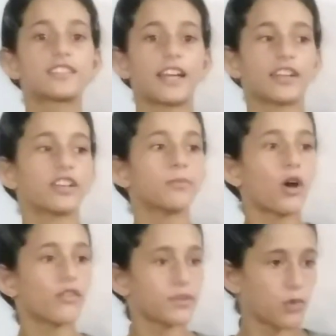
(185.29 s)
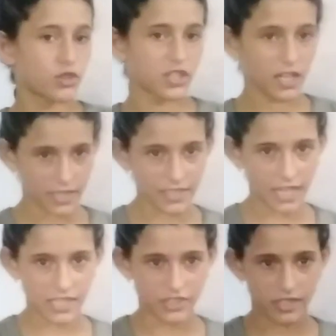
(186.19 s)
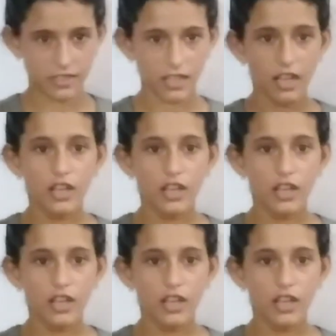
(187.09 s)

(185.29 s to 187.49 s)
synonym of emotional intelligence.